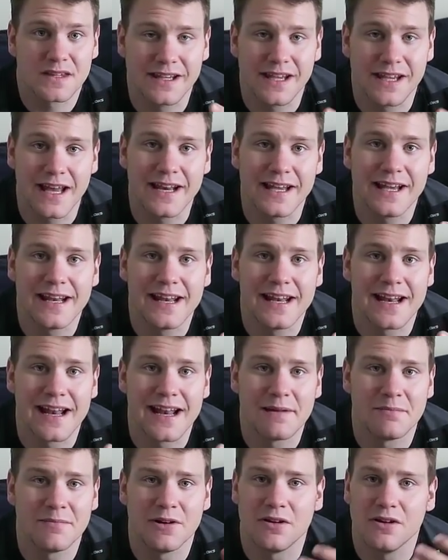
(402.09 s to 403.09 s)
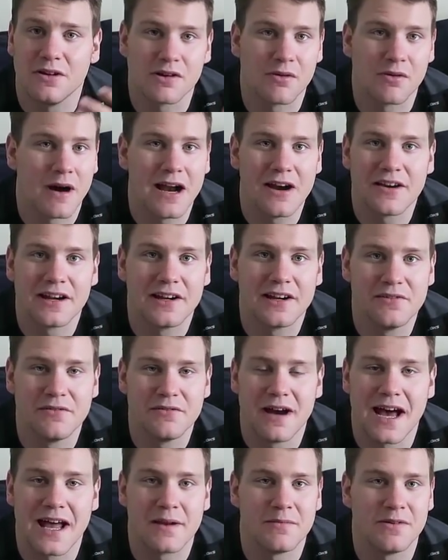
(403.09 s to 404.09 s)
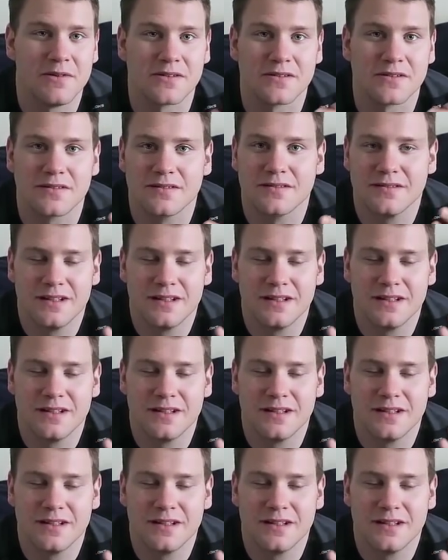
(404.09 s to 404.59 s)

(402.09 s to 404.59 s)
getting an animal, acquiring a new animal,